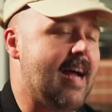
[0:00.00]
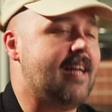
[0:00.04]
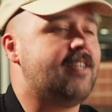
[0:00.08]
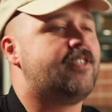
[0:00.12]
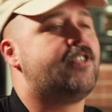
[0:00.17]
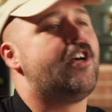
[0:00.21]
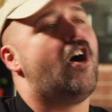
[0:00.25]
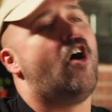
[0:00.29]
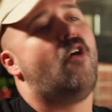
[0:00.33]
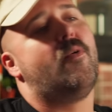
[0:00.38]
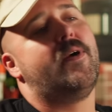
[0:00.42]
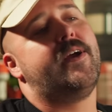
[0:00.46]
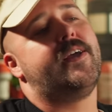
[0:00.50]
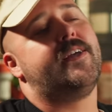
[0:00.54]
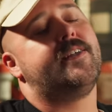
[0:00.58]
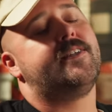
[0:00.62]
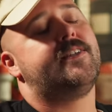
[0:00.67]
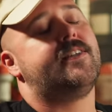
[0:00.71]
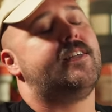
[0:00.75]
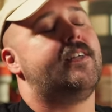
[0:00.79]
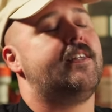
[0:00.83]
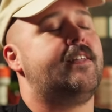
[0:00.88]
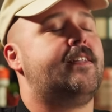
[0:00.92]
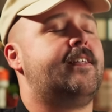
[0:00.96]
As
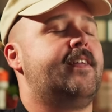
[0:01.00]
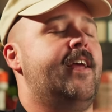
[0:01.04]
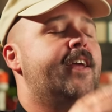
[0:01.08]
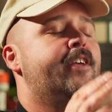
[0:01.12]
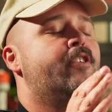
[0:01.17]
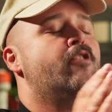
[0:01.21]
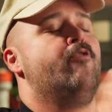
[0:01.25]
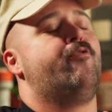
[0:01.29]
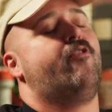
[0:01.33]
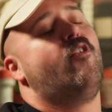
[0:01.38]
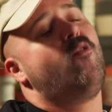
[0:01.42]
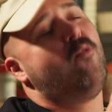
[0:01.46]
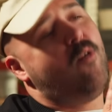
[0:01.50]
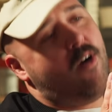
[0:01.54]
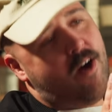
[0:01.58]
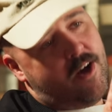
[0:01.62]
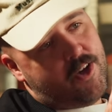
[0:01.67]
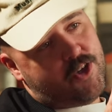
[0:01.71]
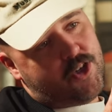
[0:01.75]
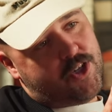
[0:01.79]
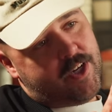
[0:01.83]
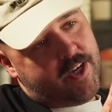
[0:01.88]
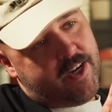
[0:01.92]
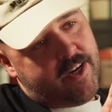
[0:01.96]
always, thank you for
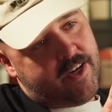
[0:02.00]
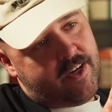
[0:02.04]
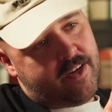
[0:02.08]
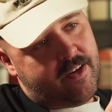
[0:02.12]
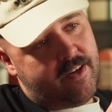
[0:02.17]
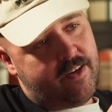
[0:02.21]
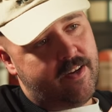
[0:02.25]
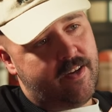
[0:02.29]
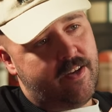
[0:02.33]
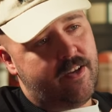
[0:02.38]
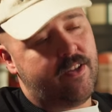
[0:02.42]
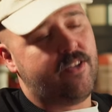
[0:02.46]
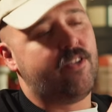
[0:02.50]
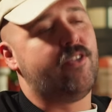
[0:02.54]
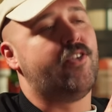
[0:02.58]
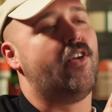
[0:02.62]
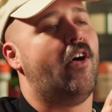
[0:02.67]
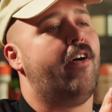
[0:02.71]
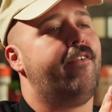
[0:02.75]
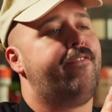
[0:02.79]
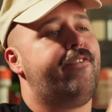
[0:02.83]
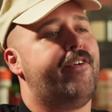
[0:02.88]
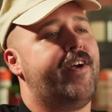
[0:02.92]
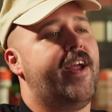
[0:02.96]
watching.
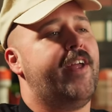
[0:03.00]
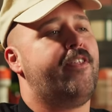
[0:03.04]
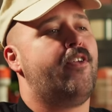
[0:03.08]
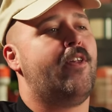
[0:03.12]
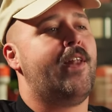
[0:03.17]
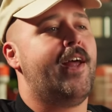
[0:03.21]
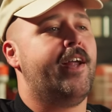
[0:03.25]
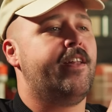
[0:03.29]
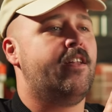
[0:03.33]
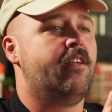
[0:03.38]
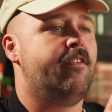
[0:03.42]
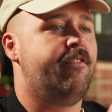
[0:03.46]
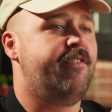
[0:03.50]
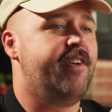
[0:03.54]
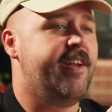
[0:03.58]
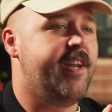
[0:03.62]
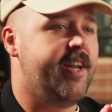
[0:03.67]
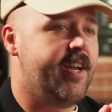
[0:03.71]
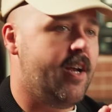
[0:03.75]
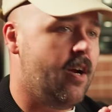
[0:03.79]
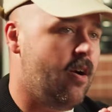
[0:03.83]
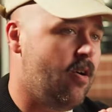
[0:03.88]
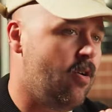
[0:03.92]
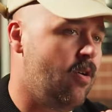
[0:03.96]
Don't forget to like the
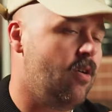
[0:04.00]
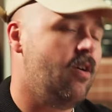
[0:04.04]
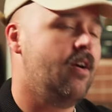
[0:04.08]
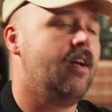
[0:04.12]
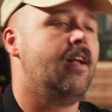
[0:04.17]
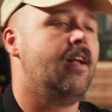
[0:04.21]
video.